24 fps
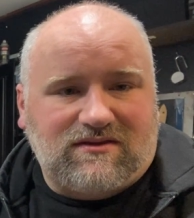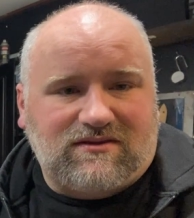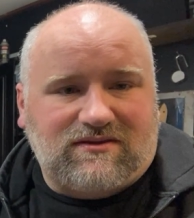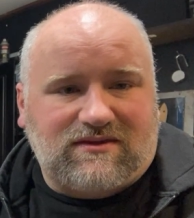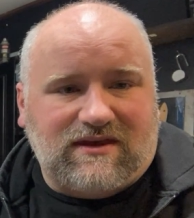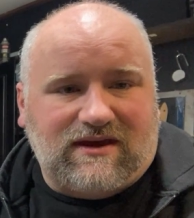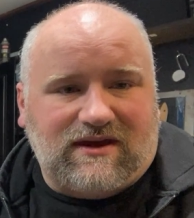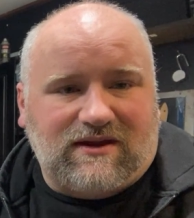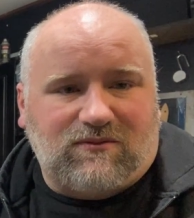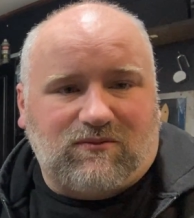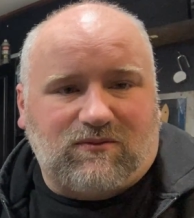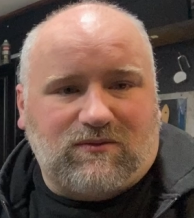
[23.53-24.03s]

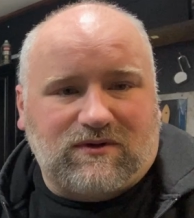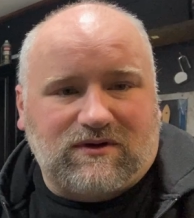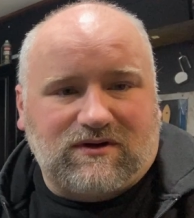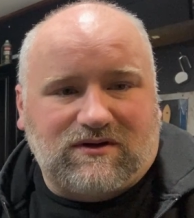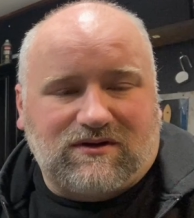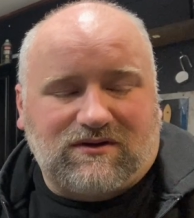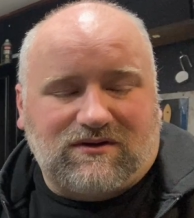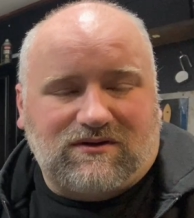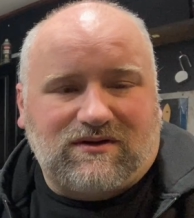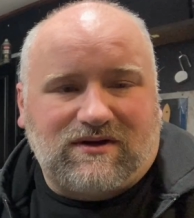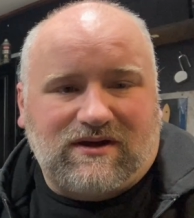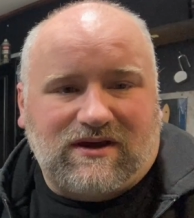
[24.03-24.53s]
that
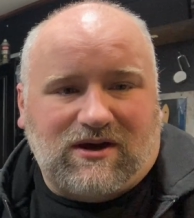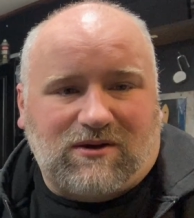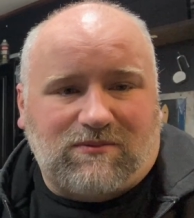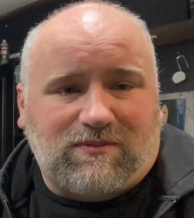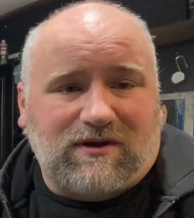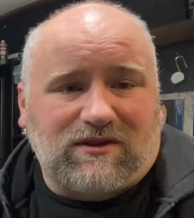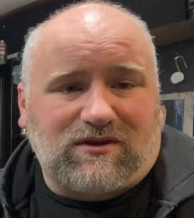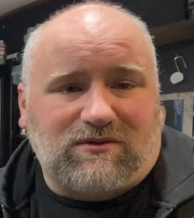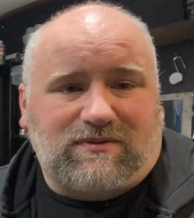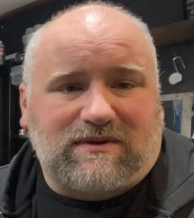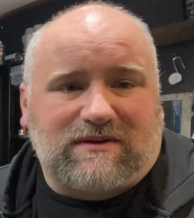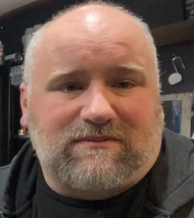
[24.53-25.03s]
will help
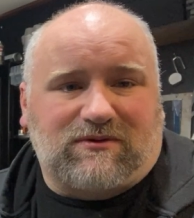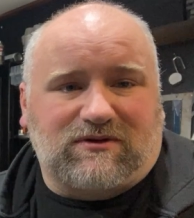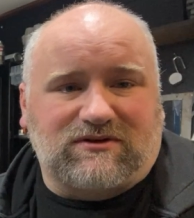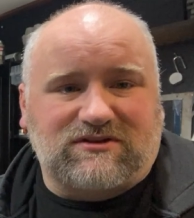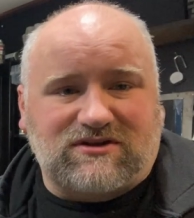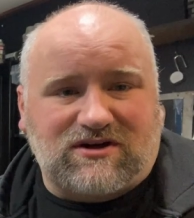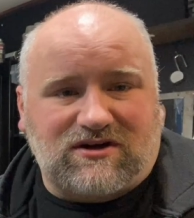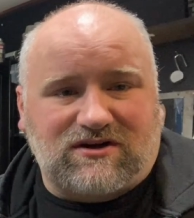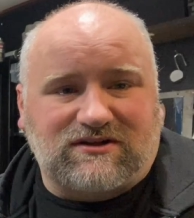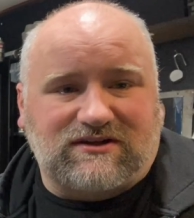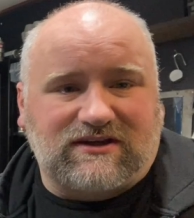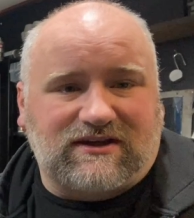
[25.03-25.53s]
other people
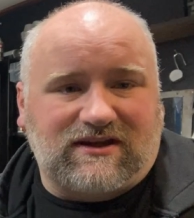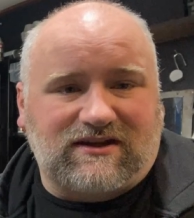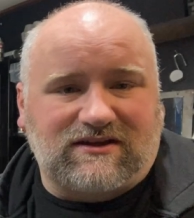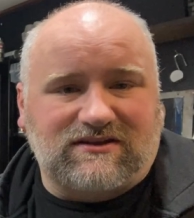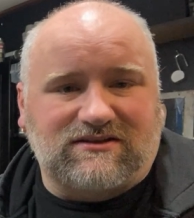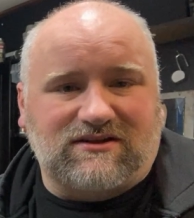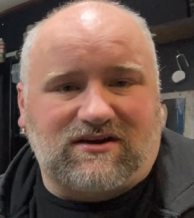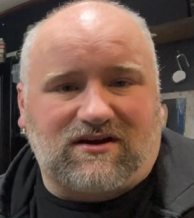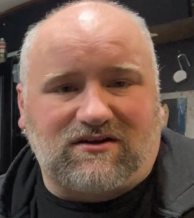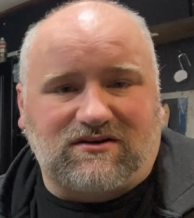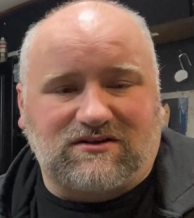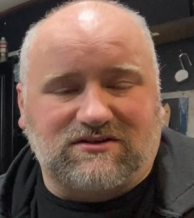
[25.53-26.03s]
start to get
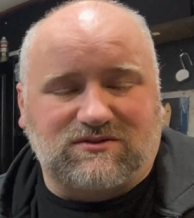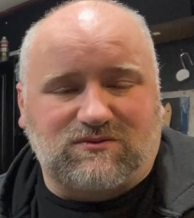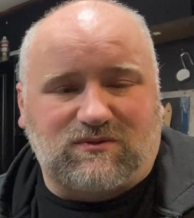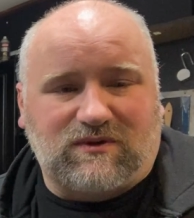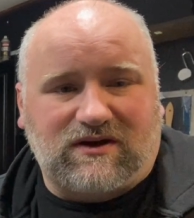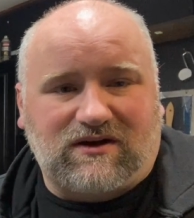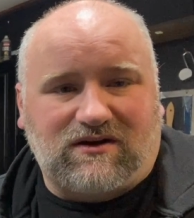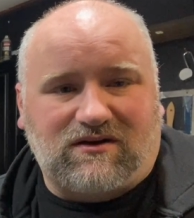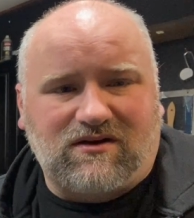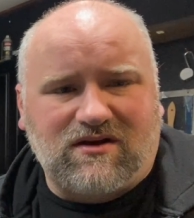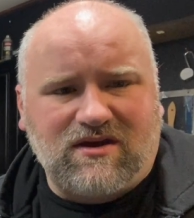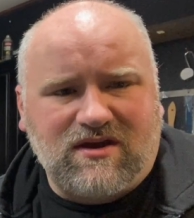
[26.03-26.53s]
into art as
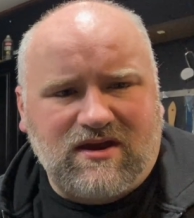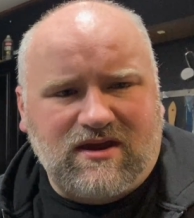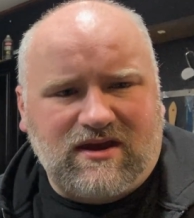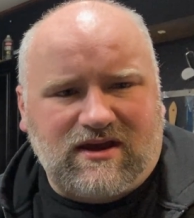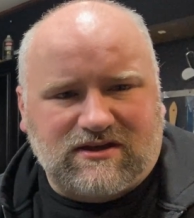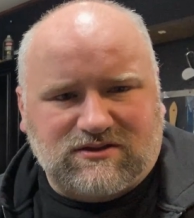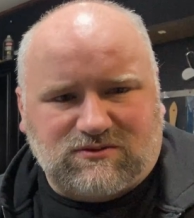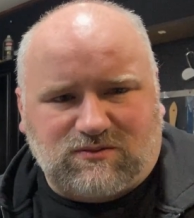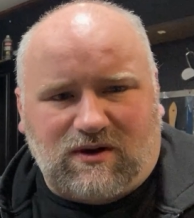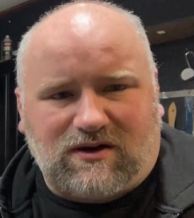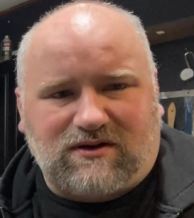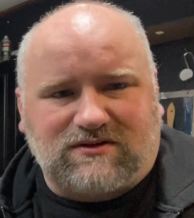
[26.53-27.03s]
well
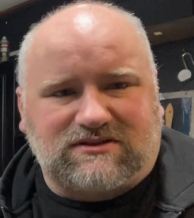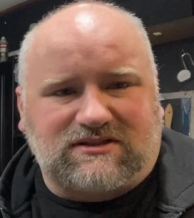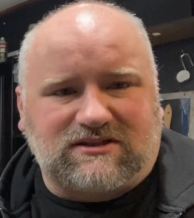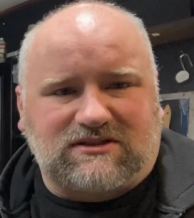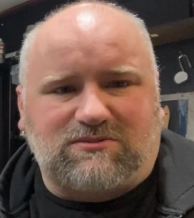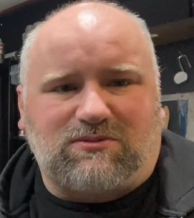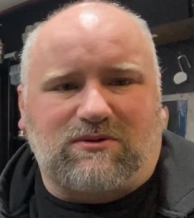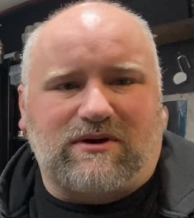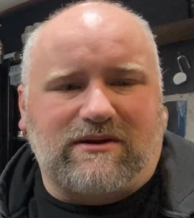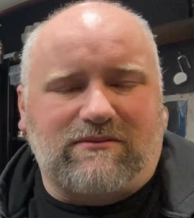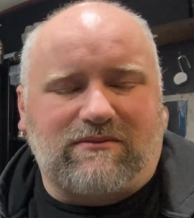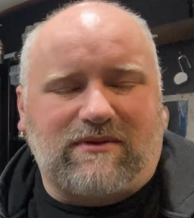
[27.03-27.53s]
as
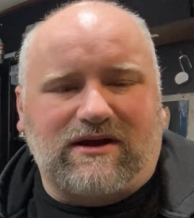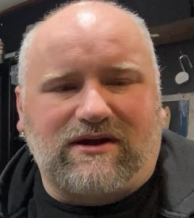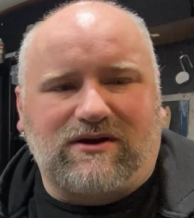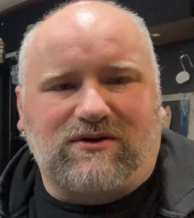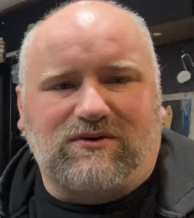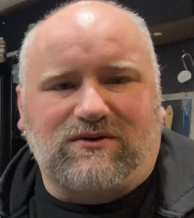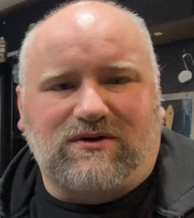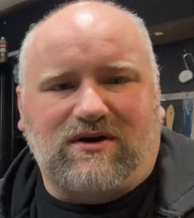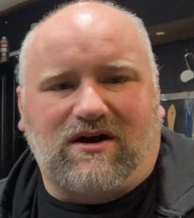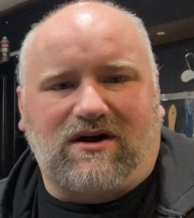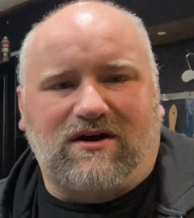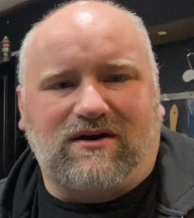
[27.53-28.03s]
explain my
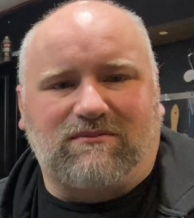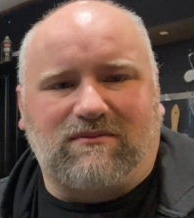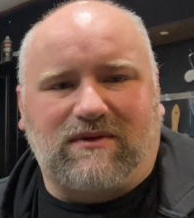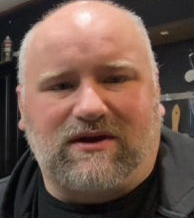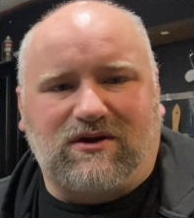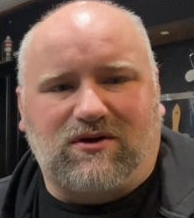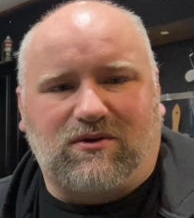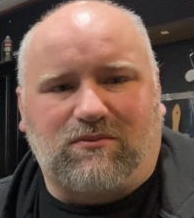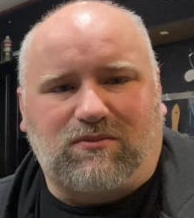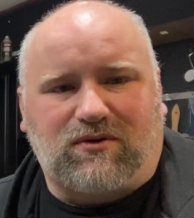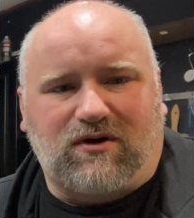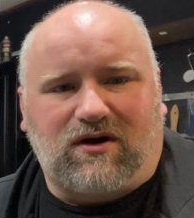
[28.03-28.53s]
own art and my
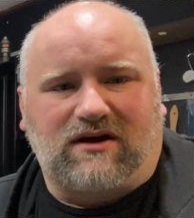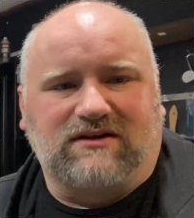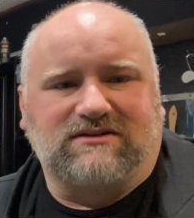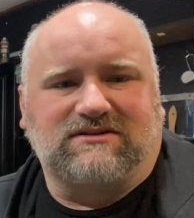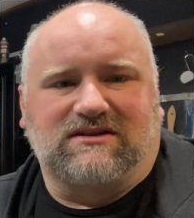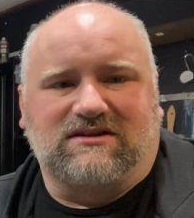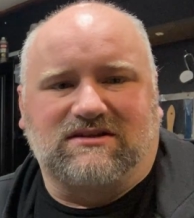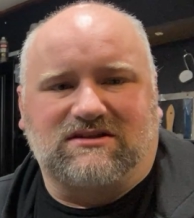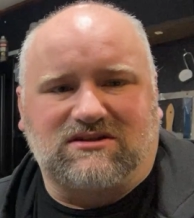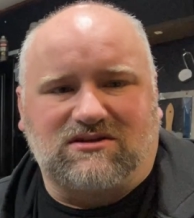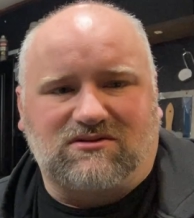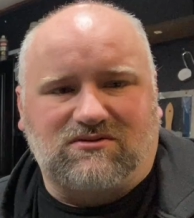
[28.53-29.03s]
own
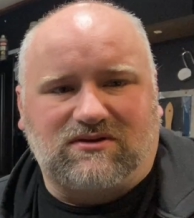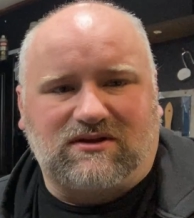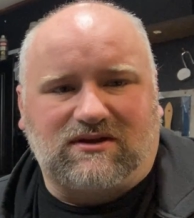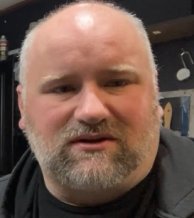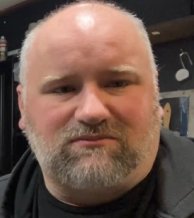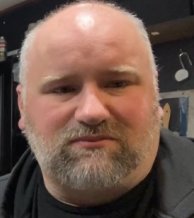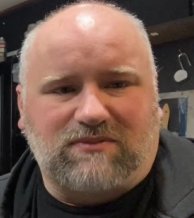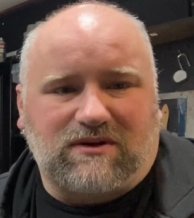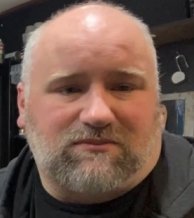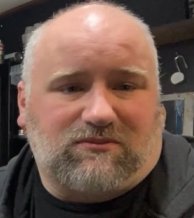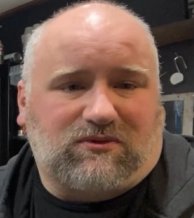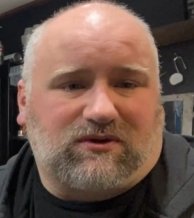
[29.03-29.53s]
process so
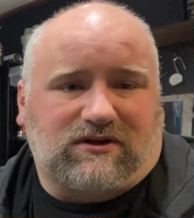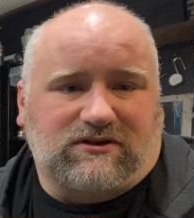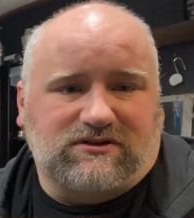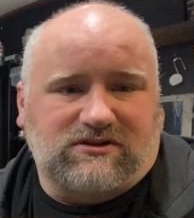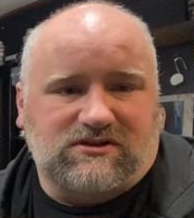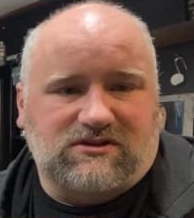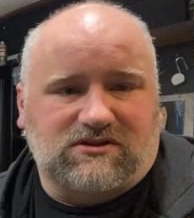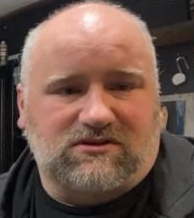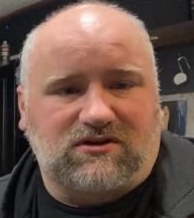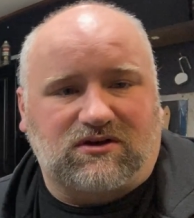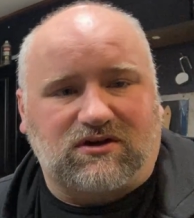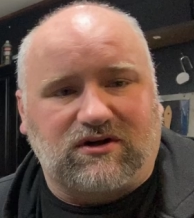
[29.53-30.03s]
that people can
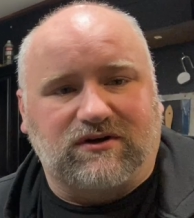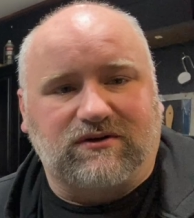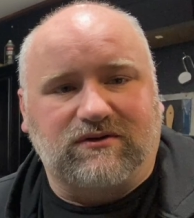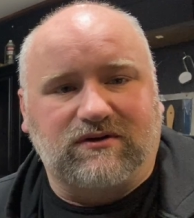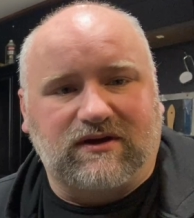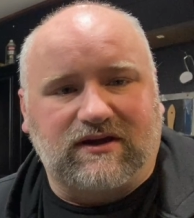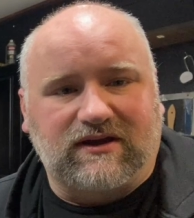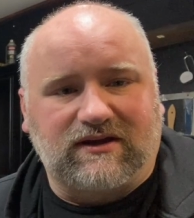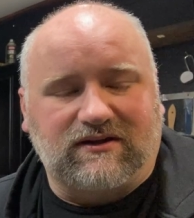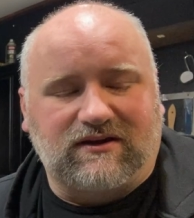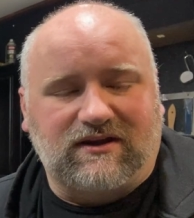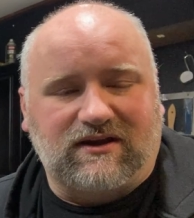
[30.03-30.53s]
just learn
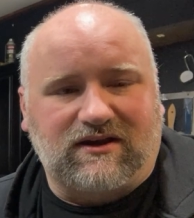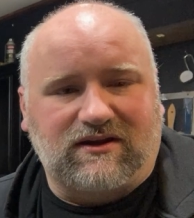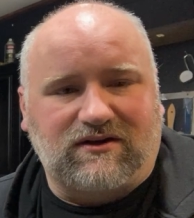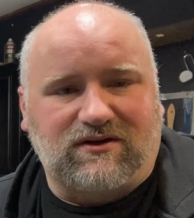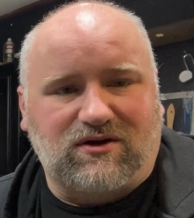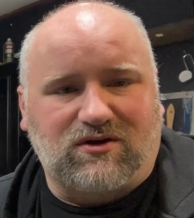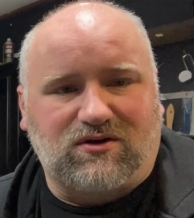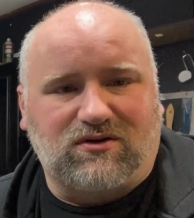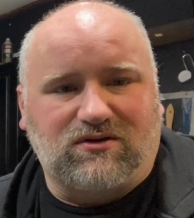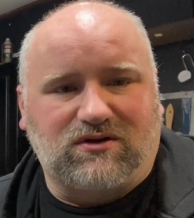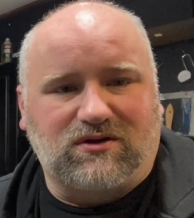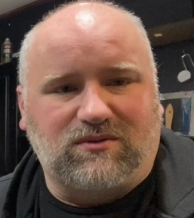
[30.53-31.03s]
and
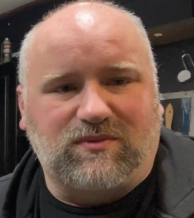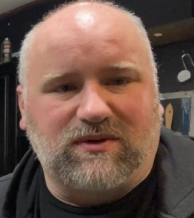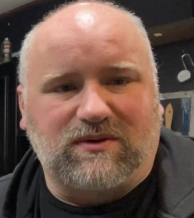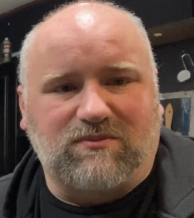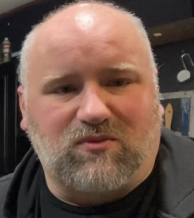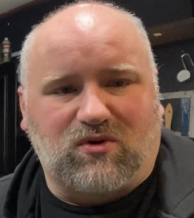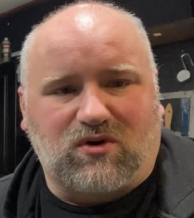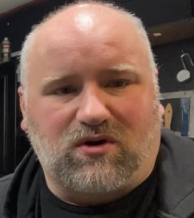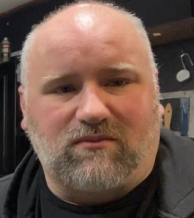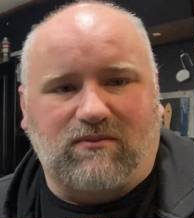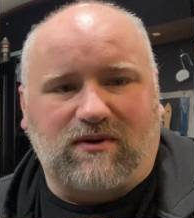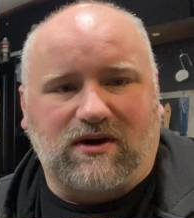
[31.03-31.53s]
know a little bit
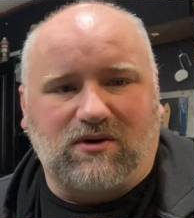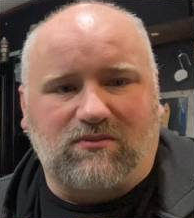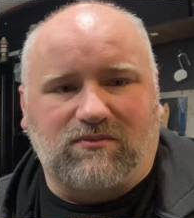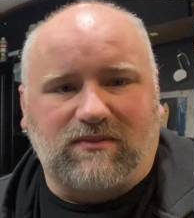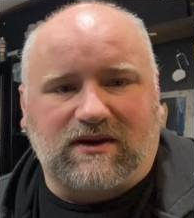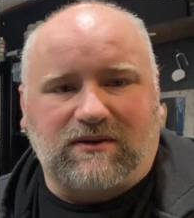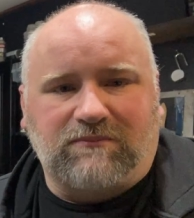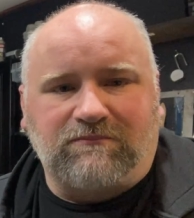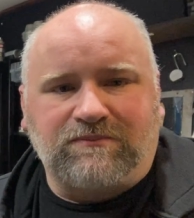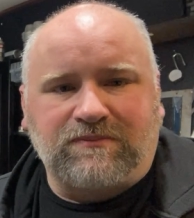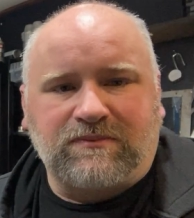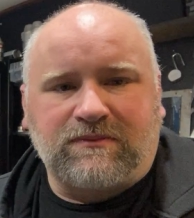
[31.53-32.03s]
more about me.